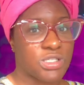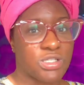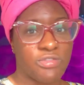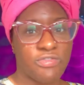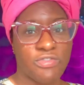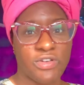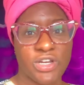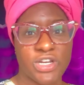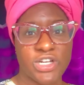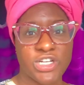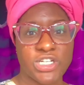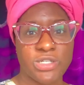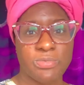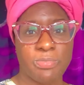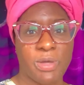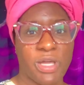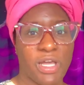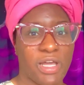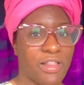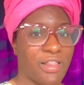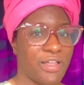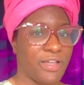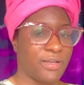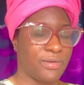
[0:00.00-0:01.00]
finished
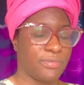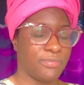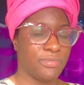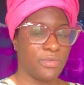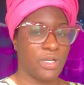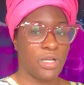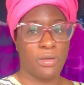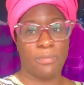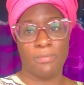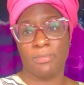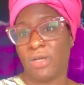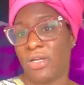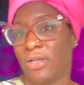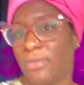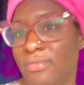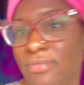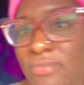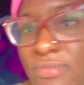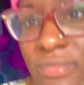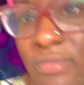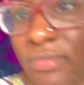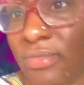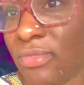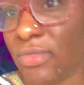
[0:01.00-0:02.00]
peeling. But
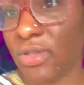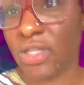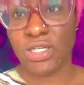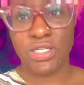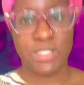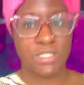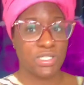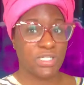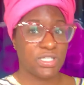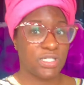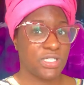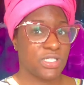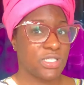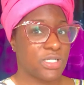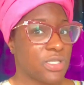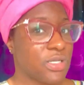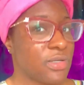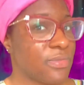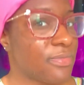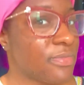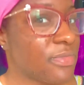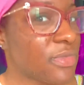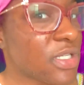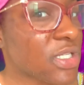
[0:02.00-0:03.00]
this is
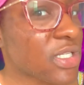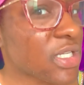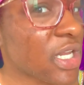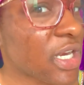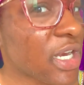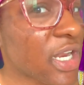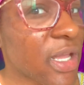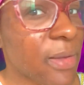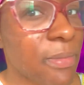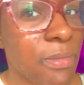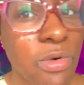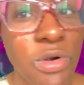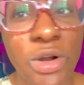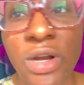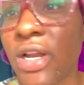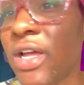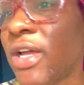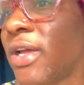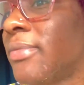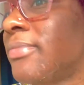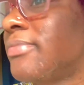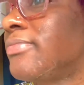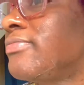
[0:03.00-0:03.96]
Sunday morning.